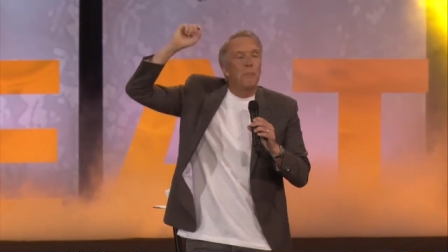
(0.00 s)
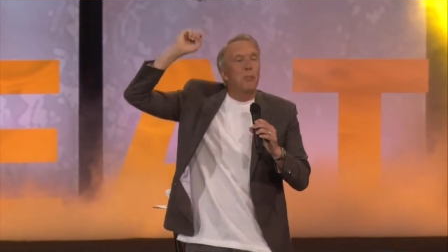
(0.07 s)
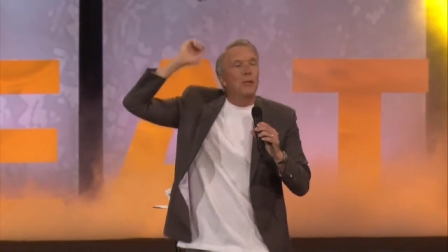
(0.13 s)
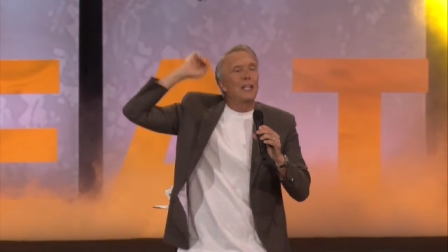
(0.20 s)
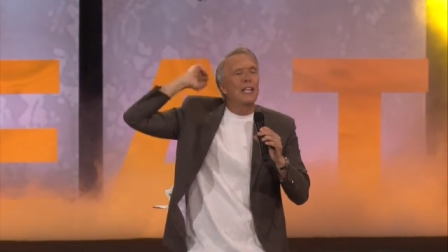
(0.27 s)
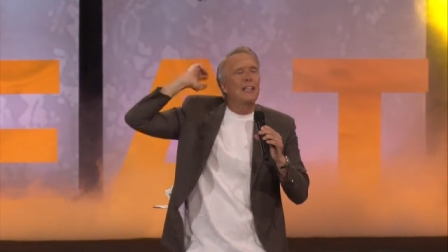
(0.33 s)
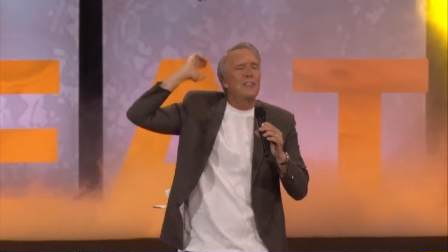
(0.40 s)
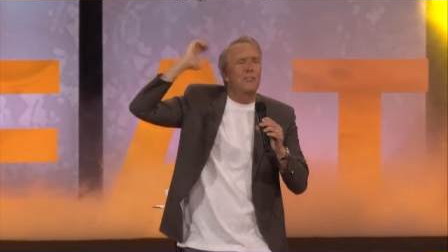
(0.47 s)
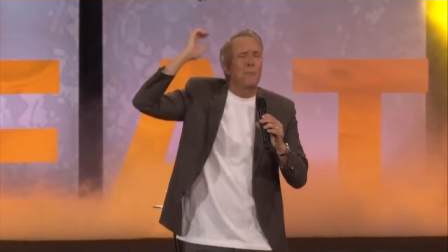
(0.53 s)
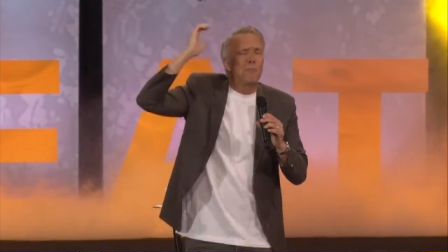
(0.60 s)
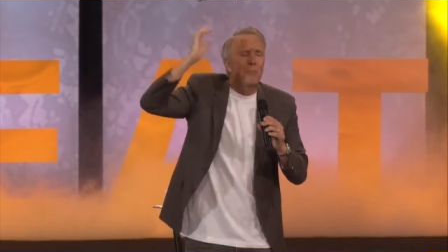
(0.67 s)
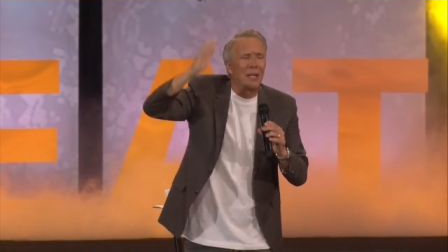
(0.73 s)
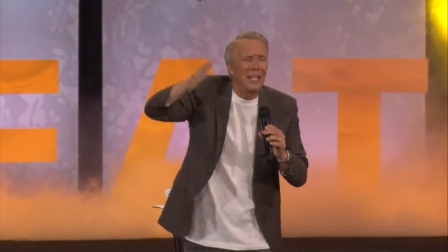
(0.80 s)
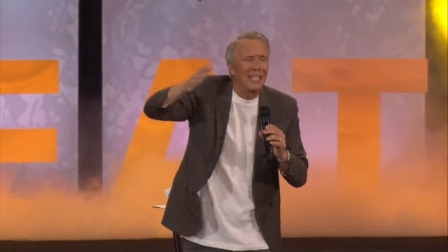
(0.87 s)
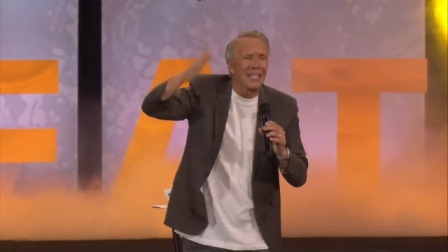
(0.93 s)
Please
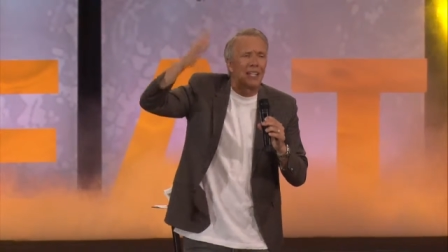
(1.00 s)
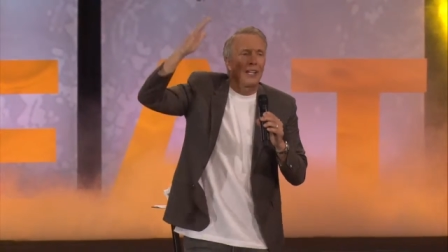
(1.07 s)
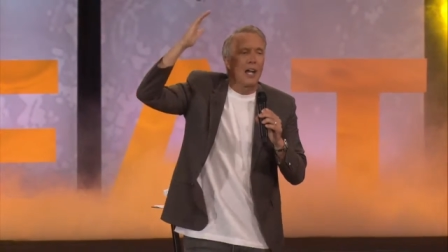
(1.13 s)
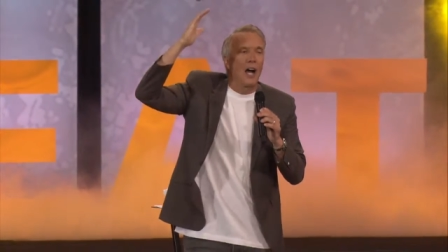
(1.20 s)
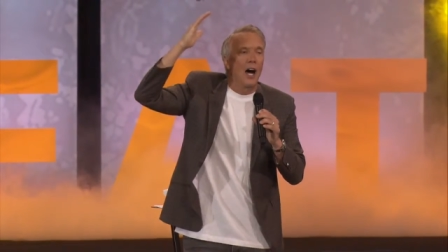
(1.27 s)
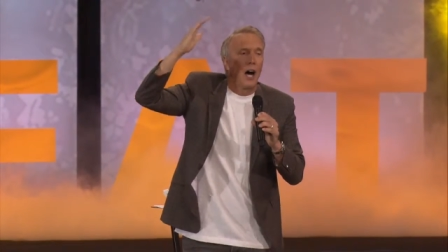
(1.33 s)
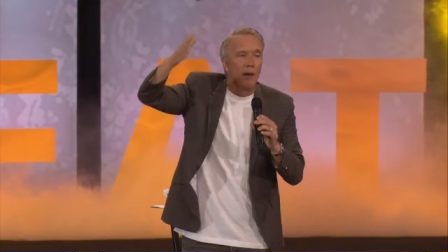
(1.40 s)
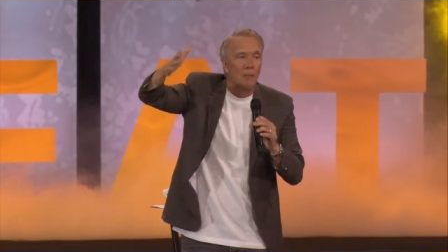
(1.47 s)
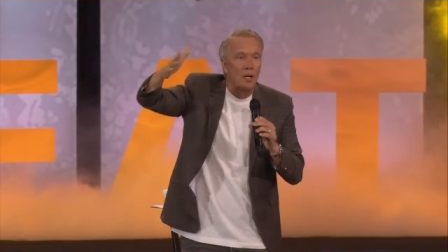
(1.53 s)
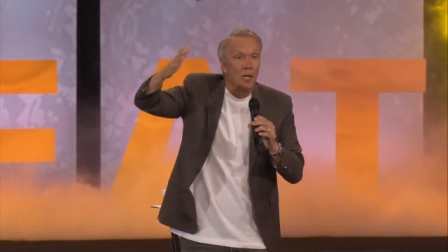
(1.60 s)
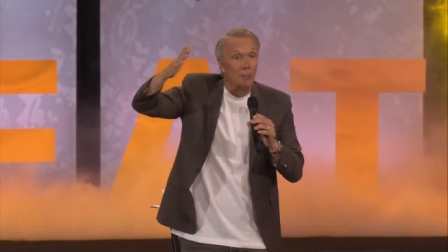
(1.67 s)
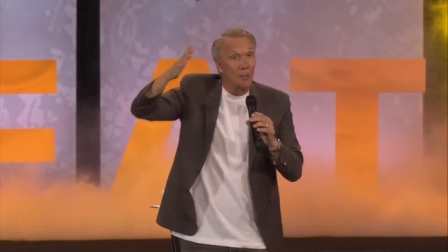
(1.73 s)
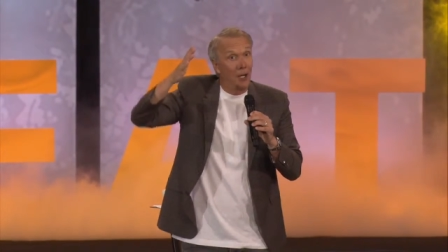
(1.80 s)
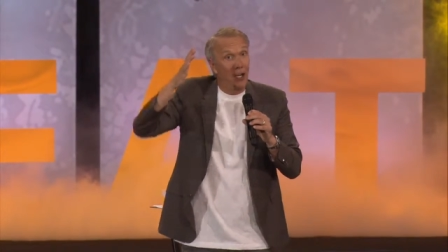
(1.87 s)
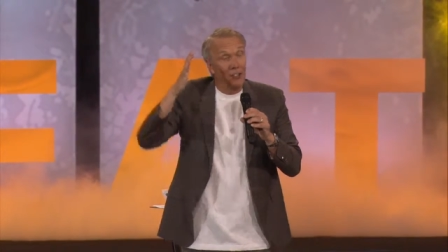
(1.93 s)
pick it
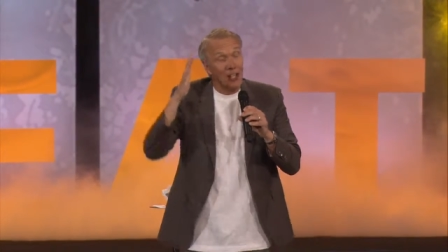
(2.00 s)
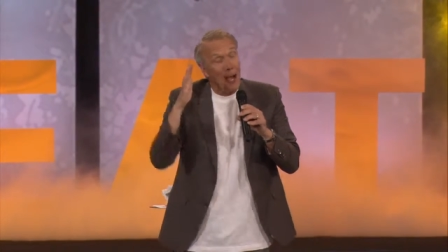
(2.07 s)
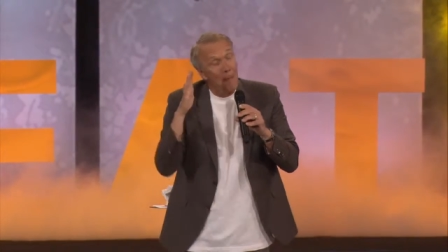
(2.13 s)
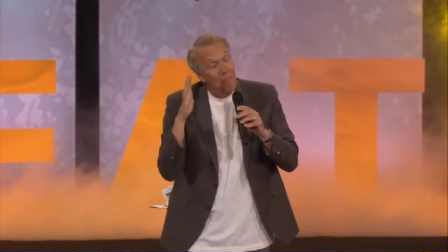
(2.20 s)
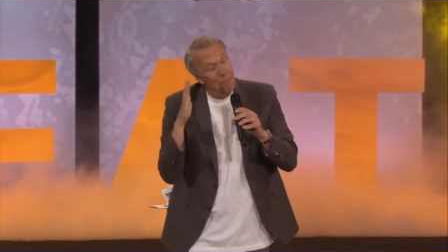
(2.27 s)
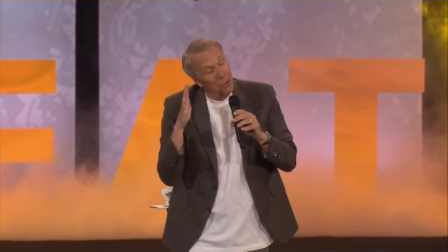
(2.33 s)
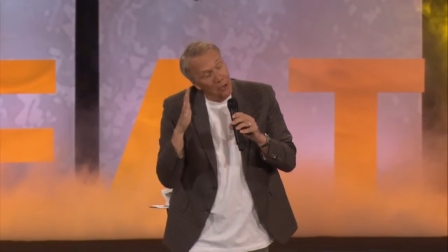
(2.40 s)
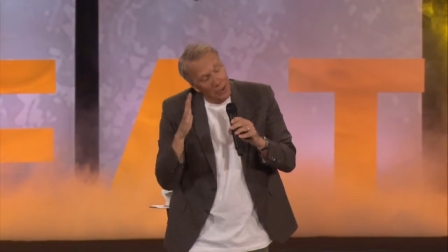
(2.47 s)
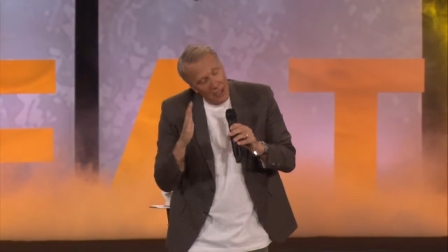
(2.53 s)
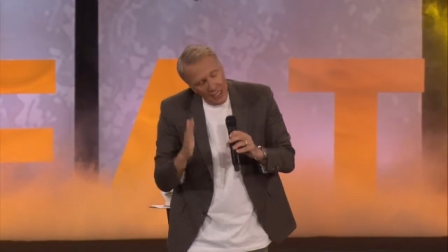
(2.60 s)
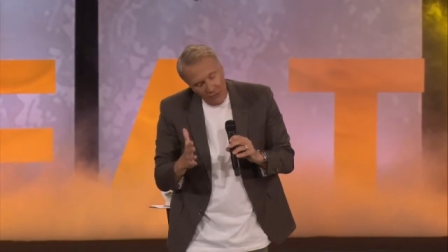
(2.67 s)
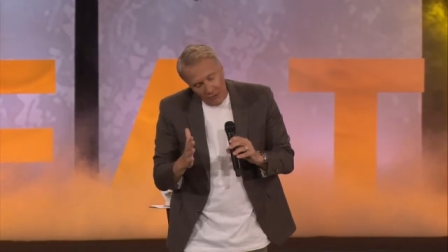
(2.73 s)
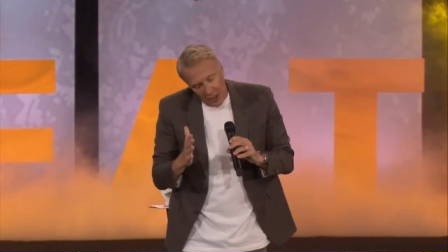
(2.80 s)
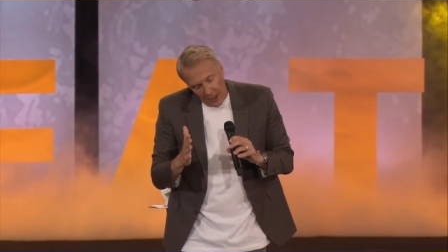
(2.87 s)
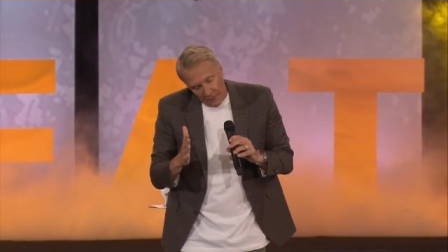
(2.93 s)
up because I'm
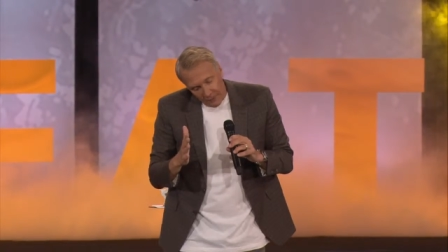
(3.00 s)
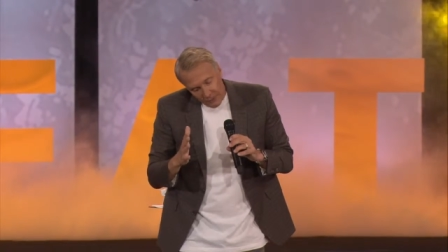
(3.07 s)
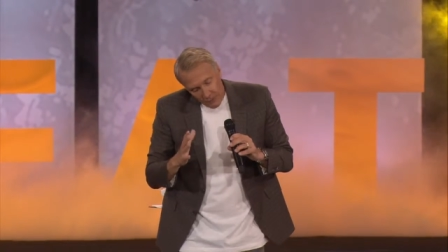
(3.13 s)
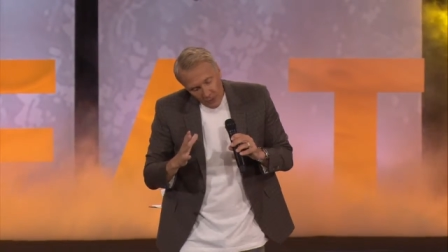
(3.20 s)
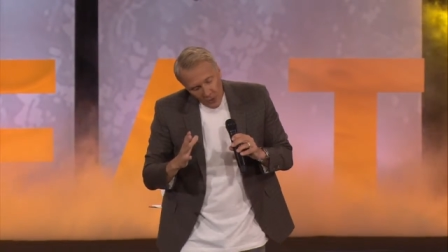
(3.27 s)
believing